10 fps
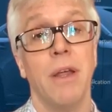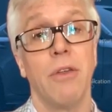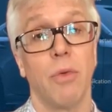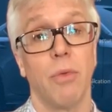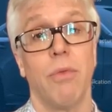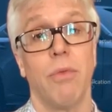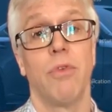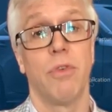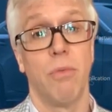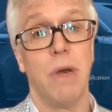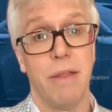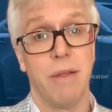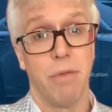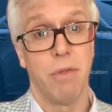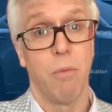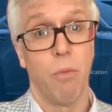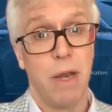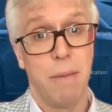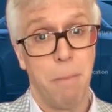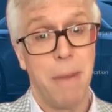So those are really the, the
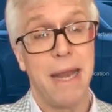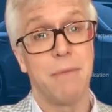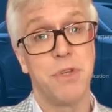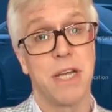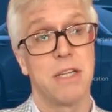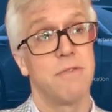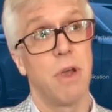really main objectives.